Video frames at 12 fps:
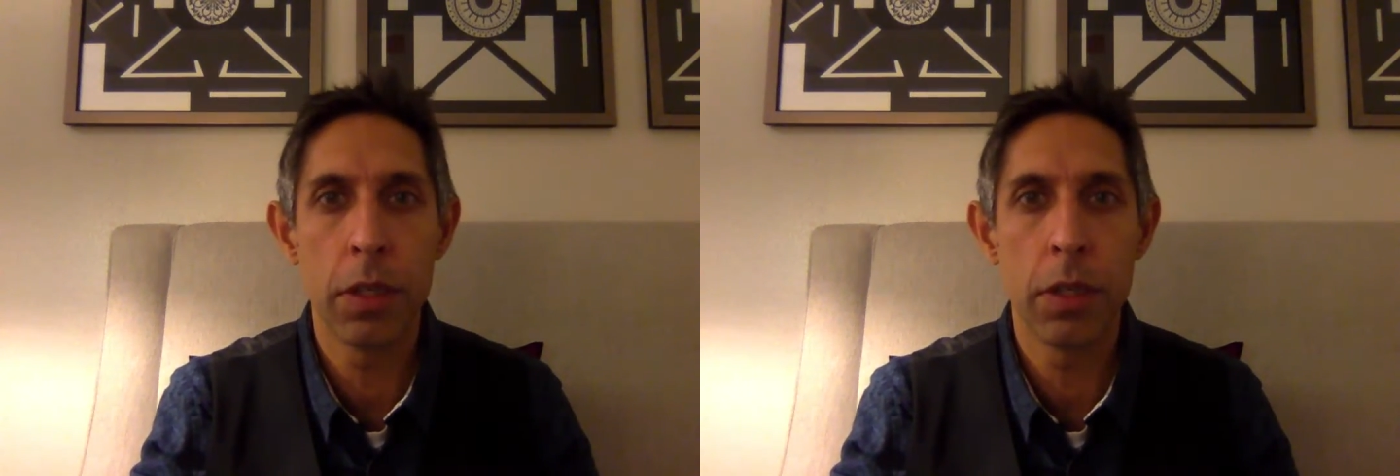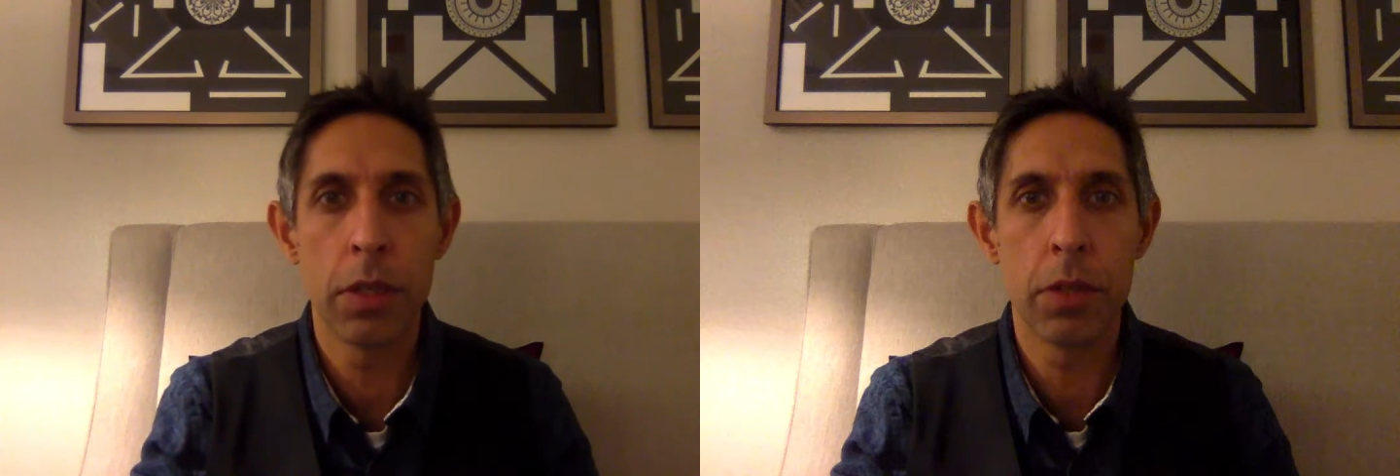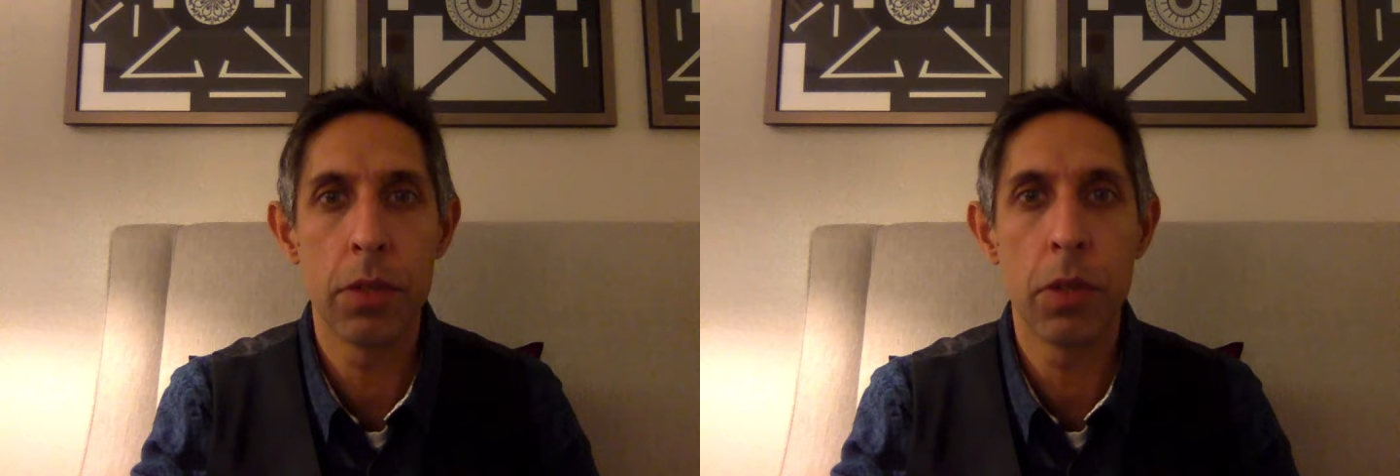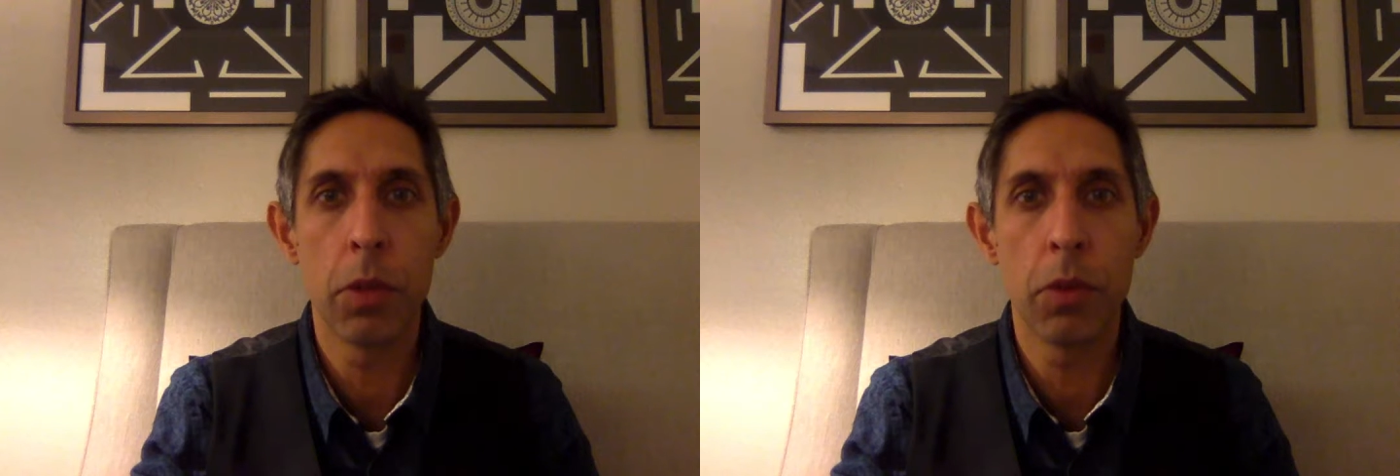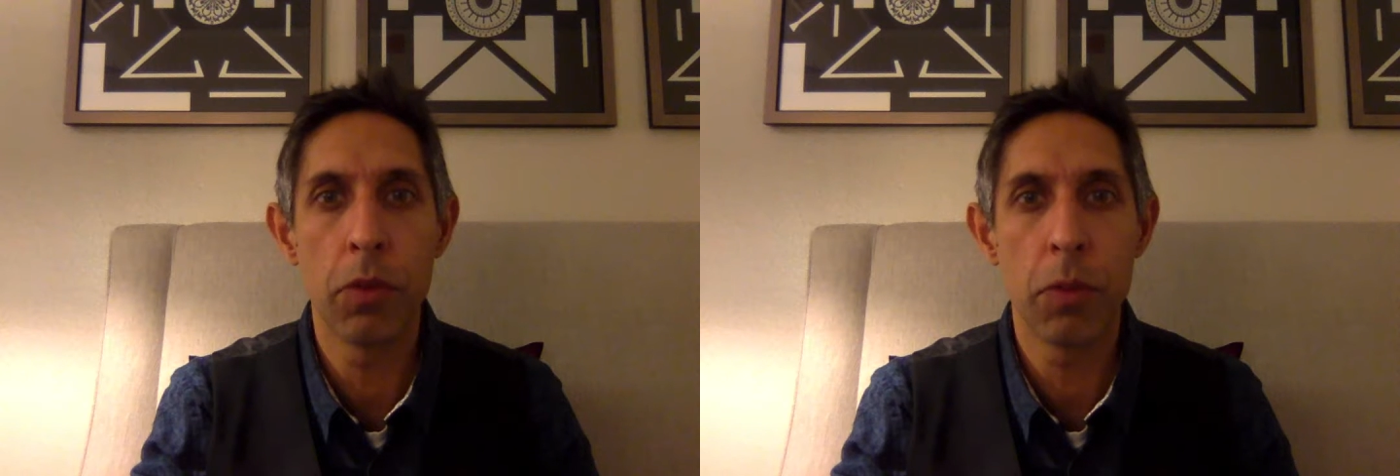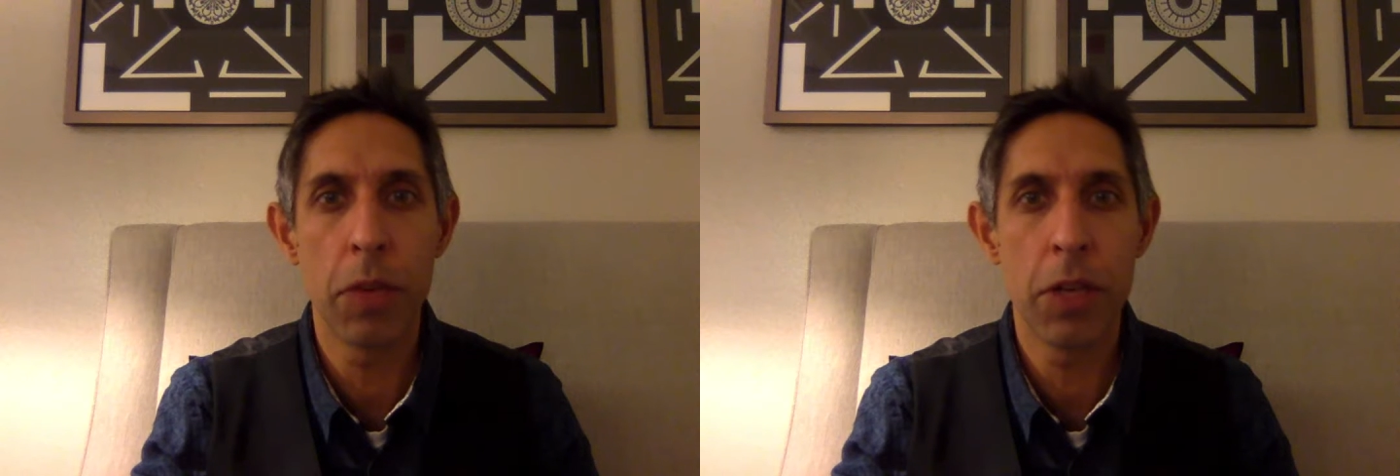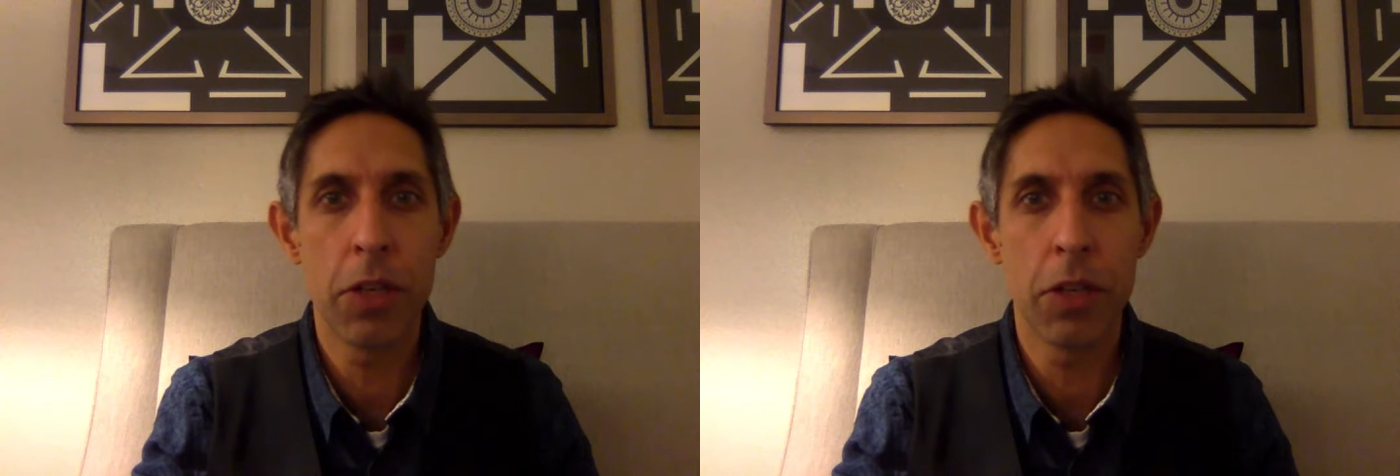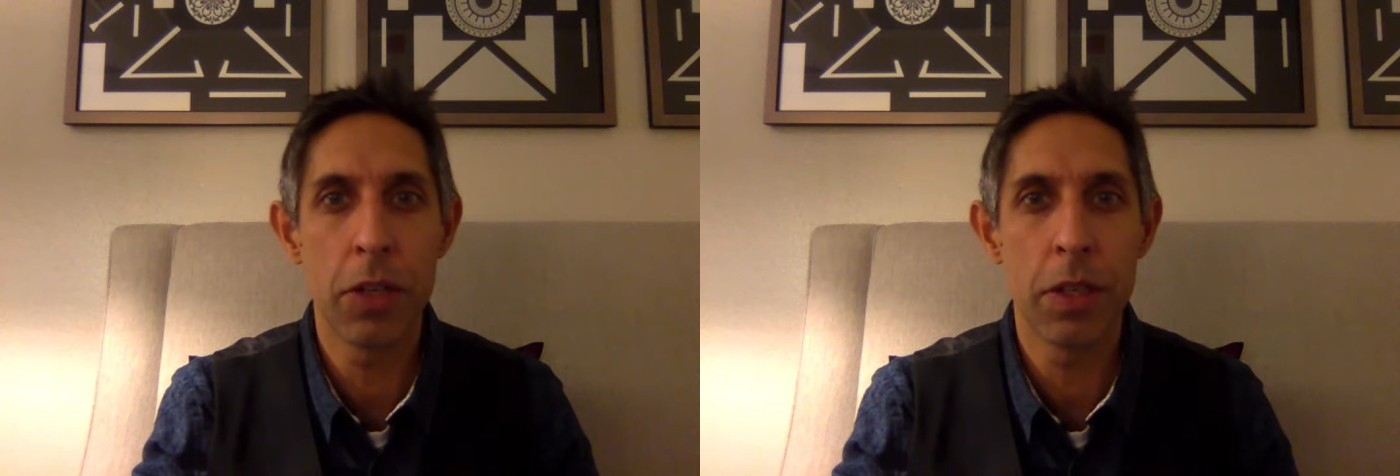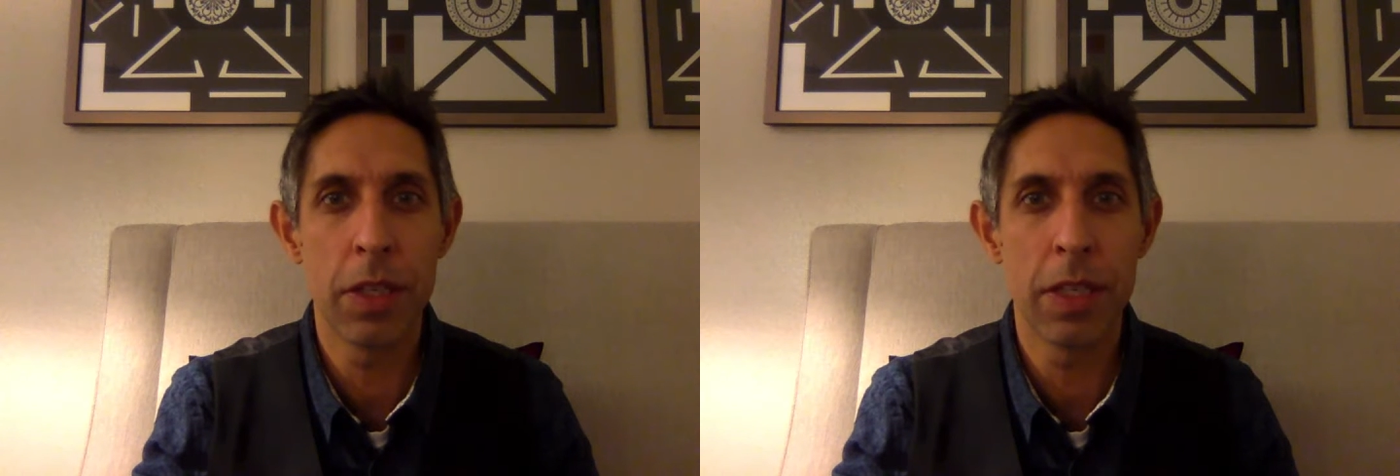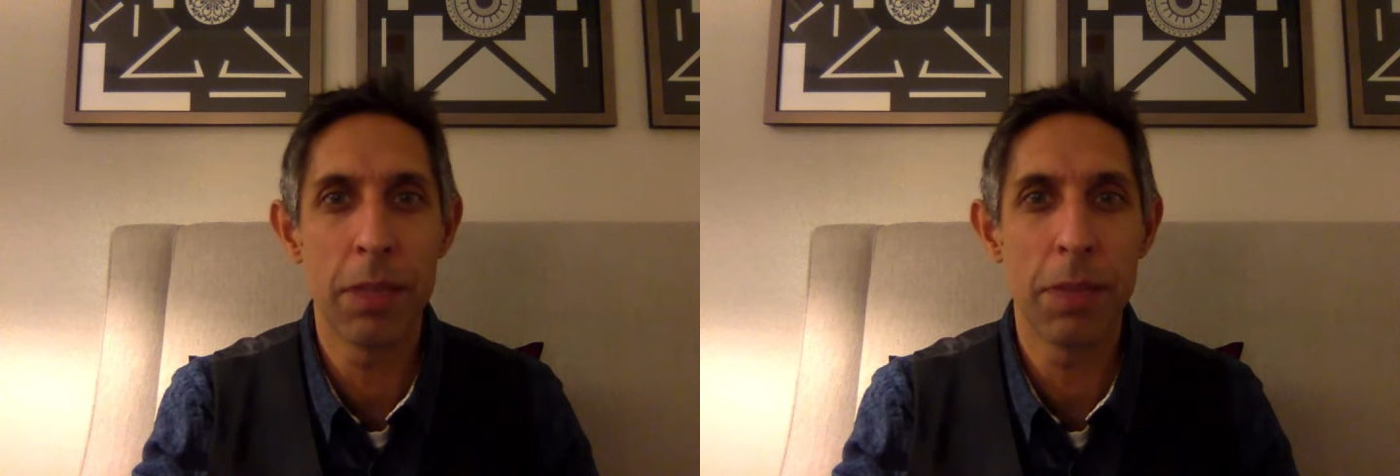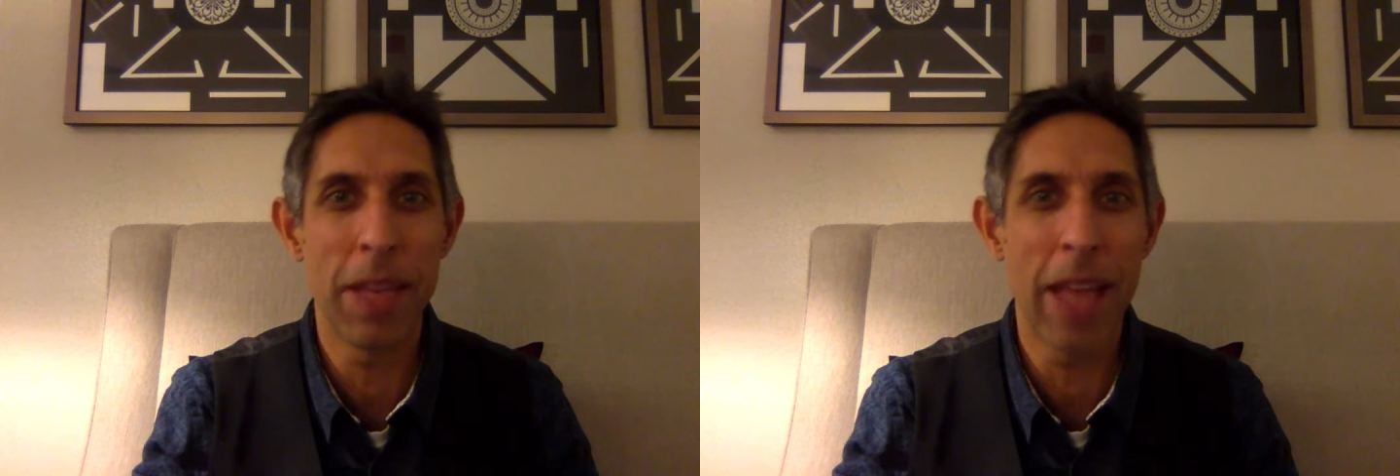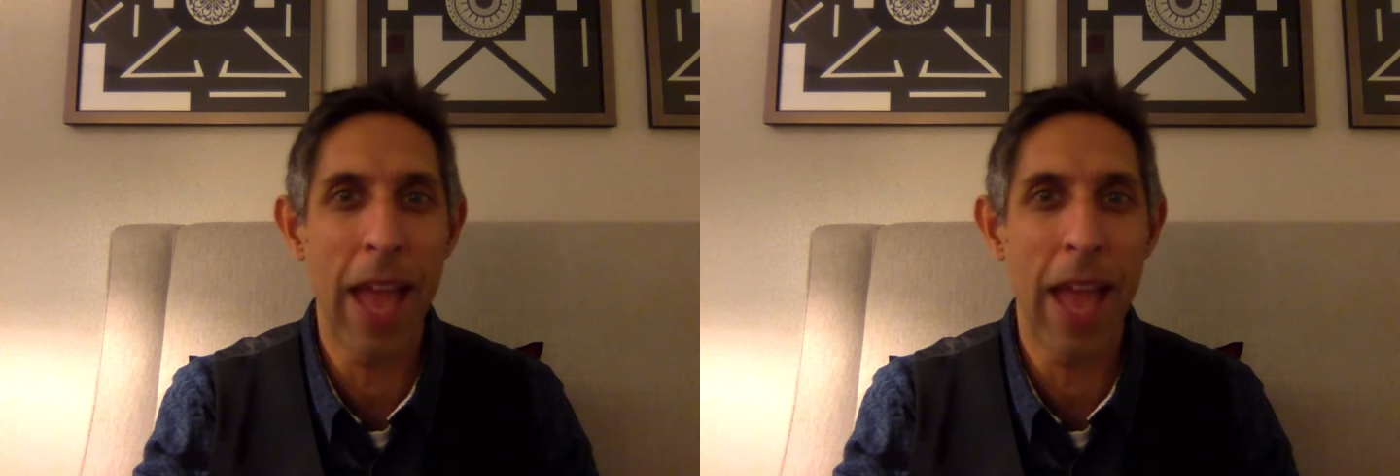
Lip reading: there's new information that's being